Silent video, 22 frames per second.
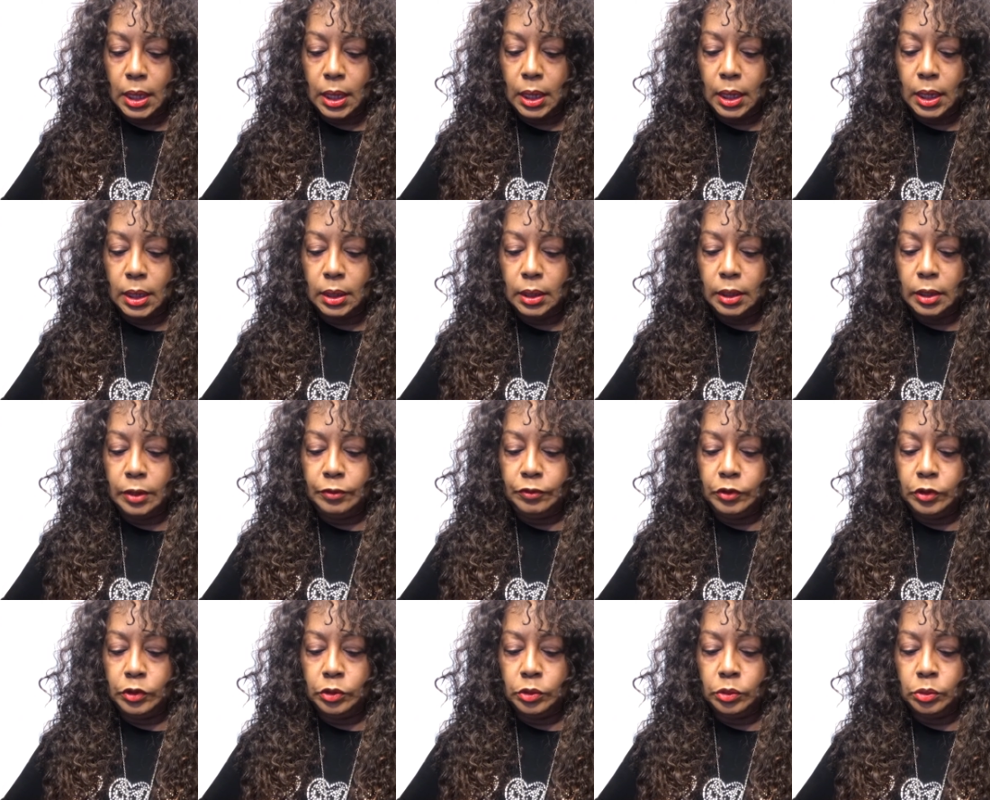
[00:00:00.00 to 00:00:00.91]
And if
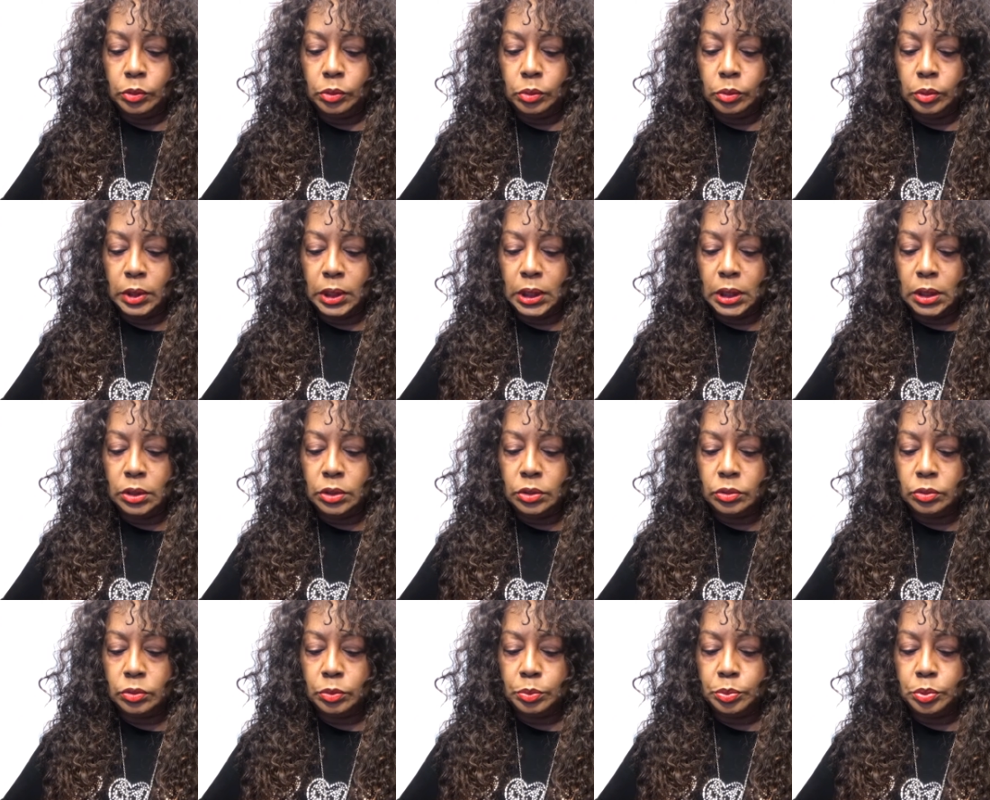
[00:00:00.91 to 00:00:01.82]
you need
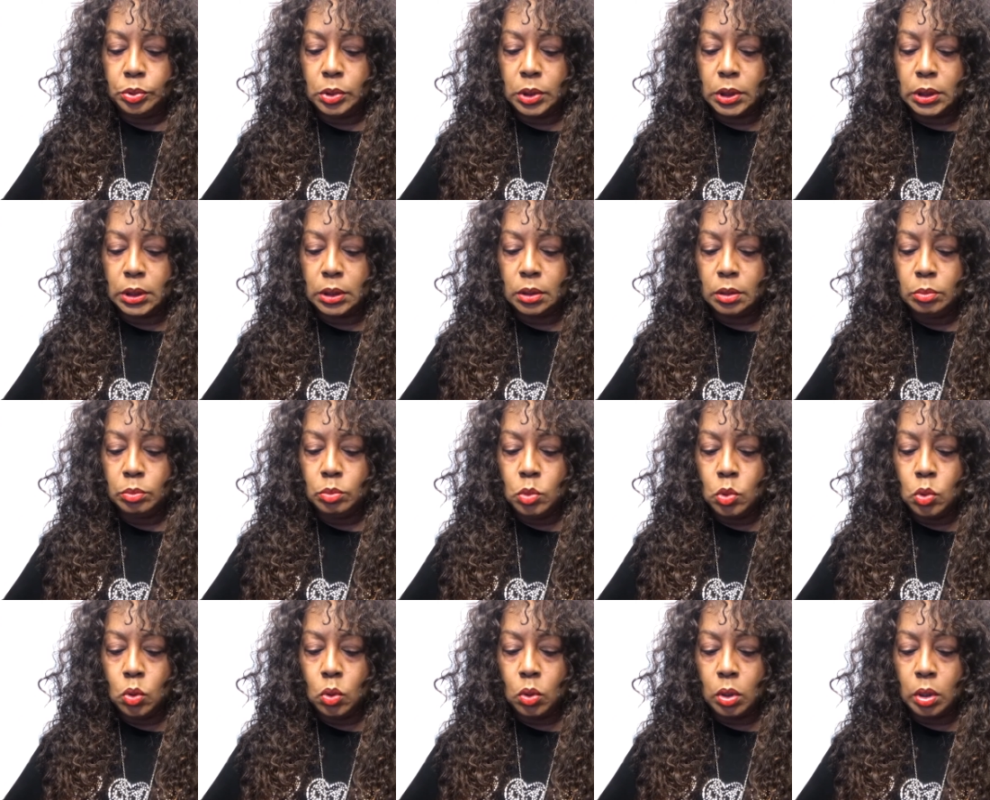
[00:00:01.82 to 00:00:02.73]
to put
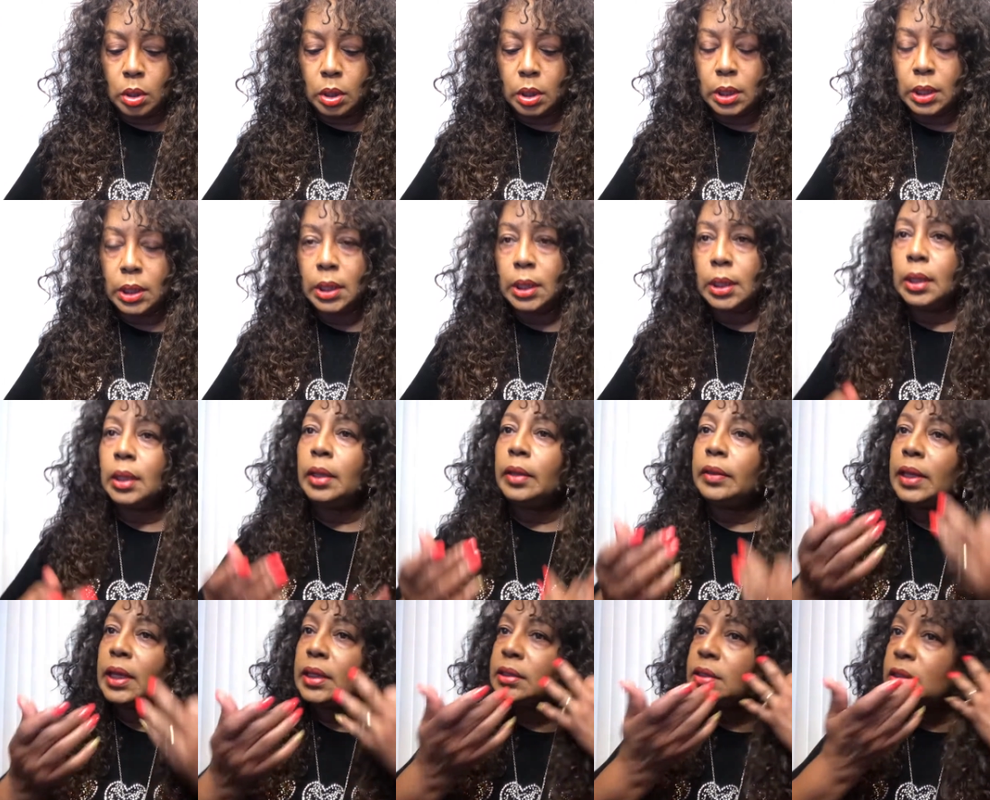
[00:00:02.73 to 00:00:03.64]
more,
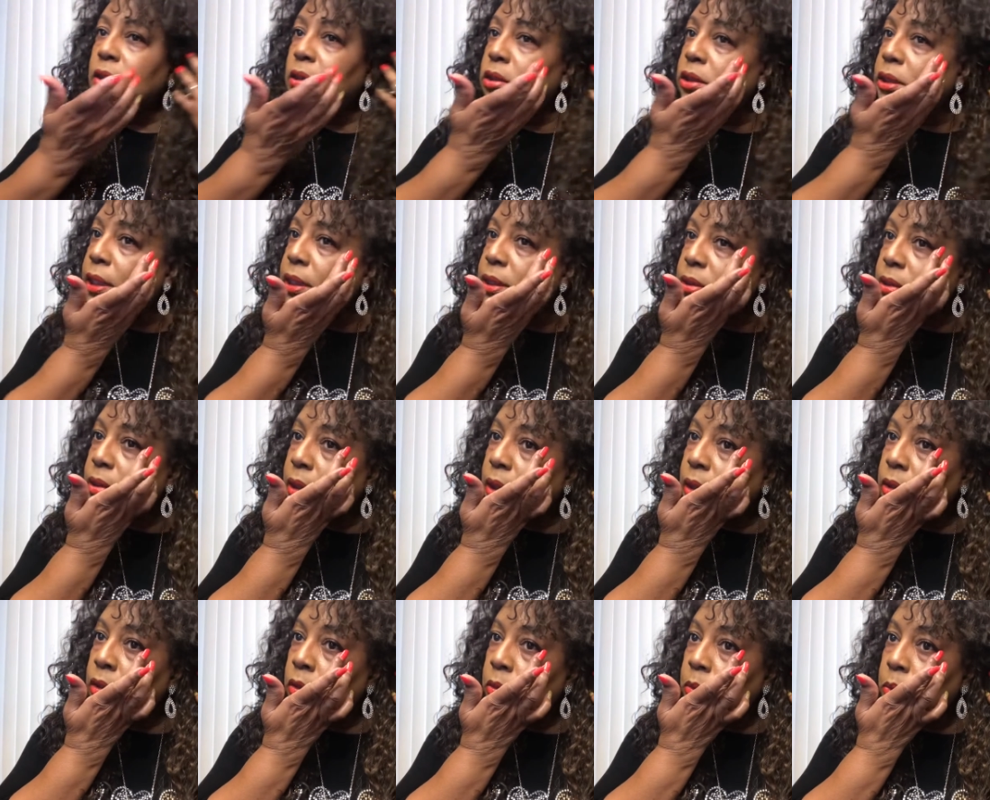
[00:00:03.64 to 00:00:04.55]
they suggest
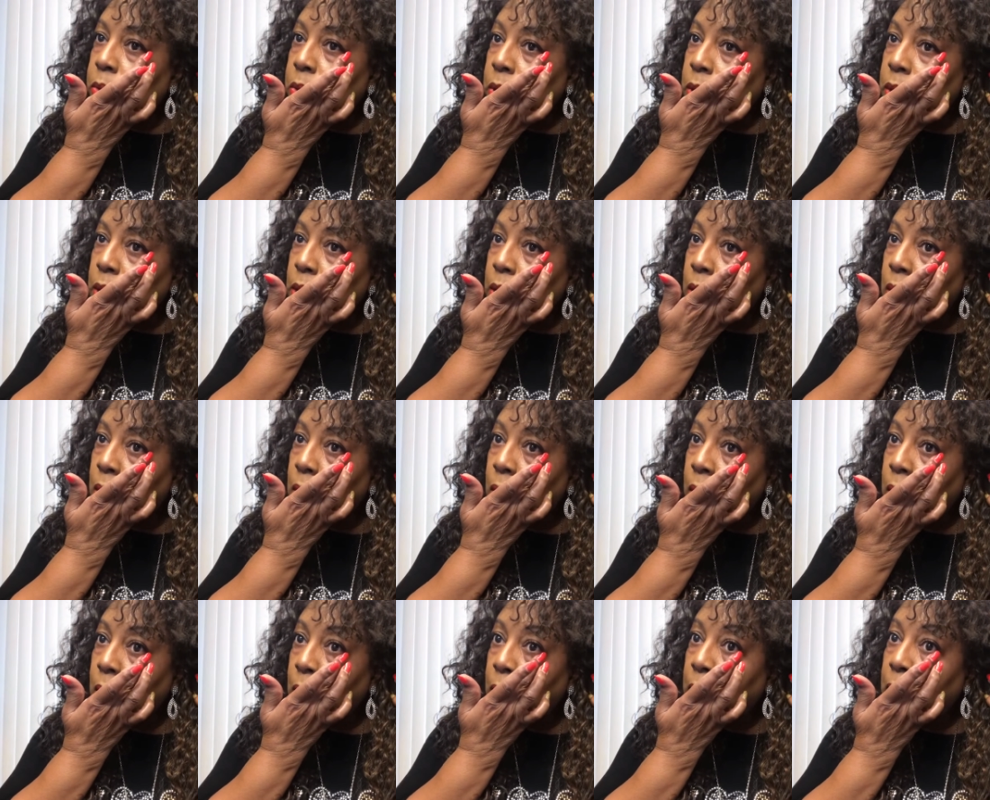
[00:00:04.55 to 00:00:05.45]
that you put it
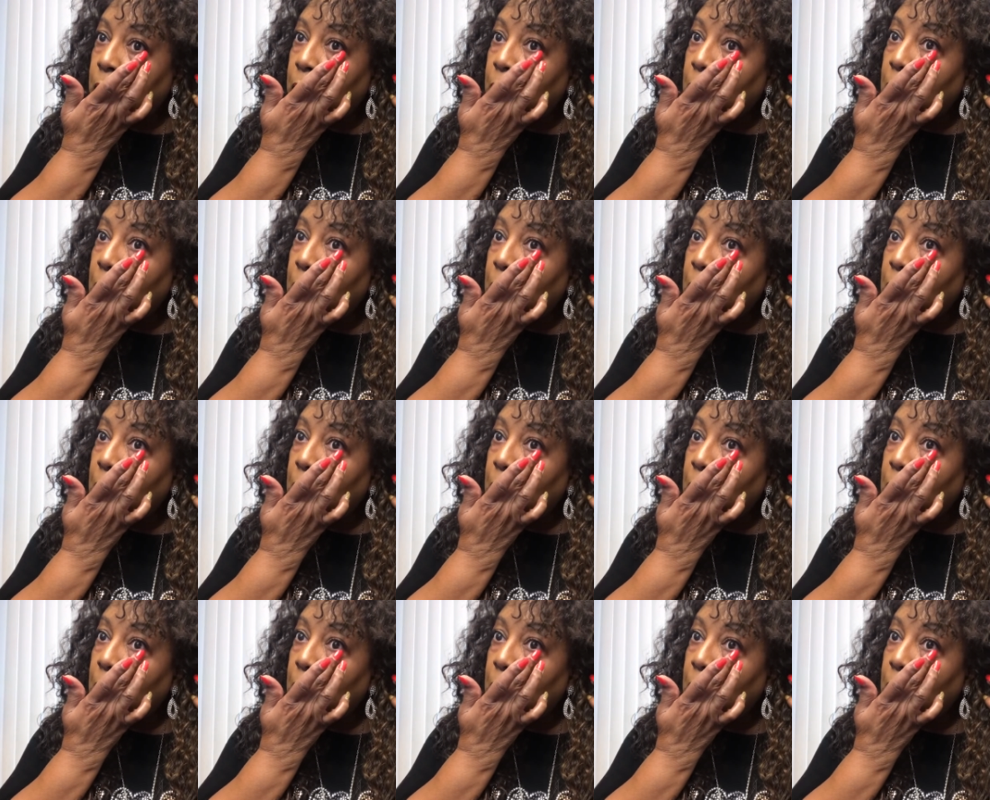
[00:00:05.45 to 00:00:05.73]
on